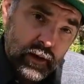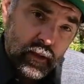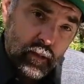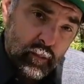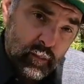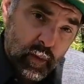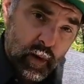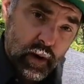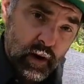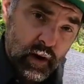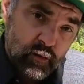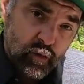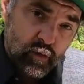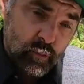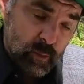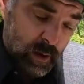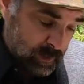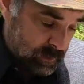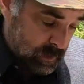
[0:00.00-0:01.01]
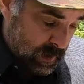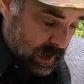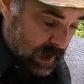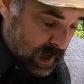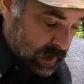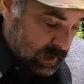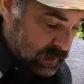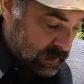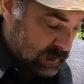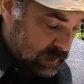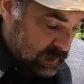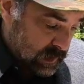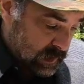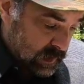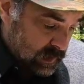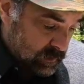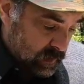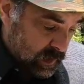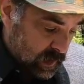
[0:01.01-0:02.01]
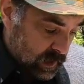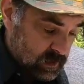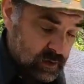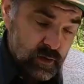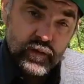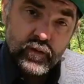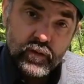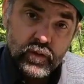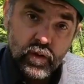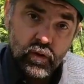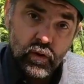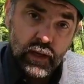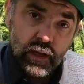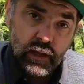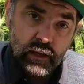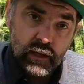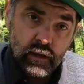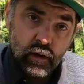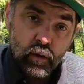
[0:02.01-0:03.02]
the bottom of my pack that I use during